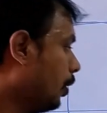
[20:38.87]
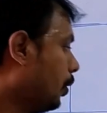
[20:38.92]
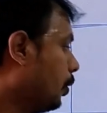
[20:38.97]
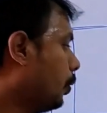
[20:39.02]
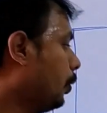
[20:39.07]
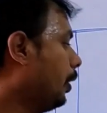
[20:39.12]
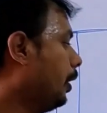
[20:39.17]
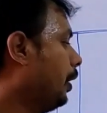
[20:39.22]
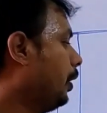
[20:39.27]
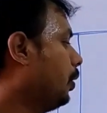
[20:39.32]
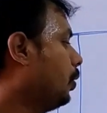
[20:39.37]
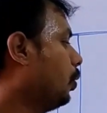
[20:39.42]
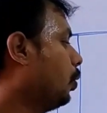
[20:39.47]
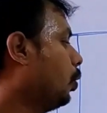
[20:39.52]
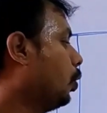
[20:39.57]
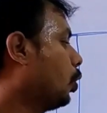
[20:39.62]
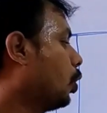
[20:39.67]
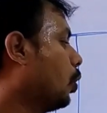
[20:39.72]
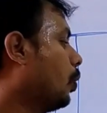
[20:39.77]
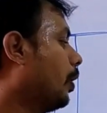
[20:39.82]
into
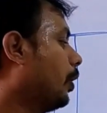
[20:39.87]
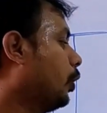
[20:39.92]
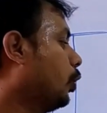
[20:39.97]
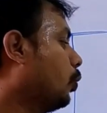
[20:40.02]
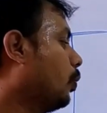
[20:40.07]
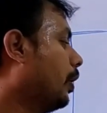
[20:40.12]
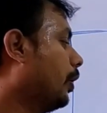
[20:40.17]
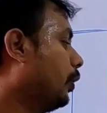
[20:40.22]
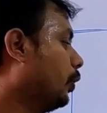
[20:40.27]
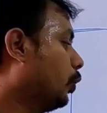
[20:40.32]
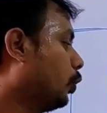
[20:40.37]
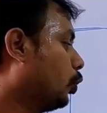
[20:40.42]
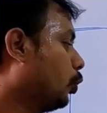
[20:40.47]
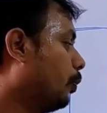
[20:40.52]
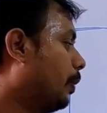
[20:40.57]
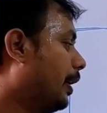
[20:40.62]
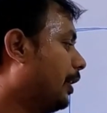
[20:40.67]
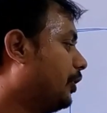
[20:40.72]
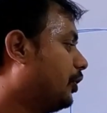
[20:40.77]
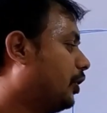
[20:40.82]
root over u1 u2
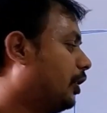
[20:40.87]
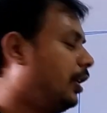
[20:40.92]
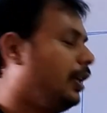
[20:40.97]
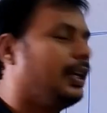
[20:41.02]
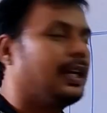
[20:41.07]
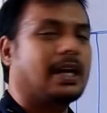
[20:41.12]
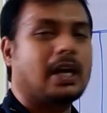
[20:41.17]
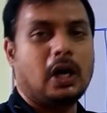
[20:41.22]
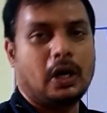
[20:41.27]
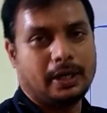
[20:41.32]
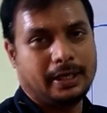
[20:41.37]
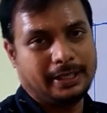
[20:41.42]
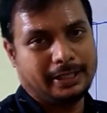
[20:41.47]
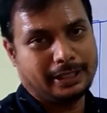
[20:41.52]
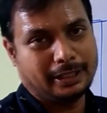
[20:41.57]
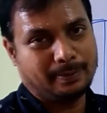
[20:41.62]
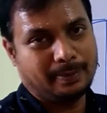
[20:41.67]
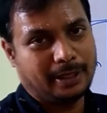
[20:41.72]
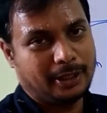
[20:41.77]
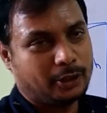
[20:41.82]
by g cot
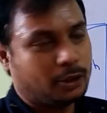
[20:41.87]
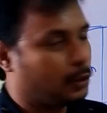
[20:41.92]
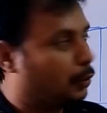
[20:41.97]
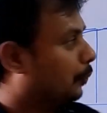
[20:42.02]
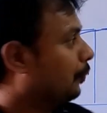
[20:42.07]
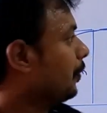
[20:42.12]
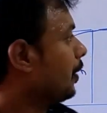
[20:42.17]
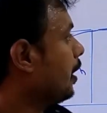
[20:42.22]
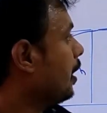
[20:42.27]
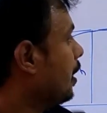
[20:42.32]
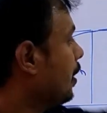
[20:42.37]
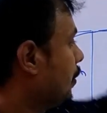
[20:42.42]
theta by 2.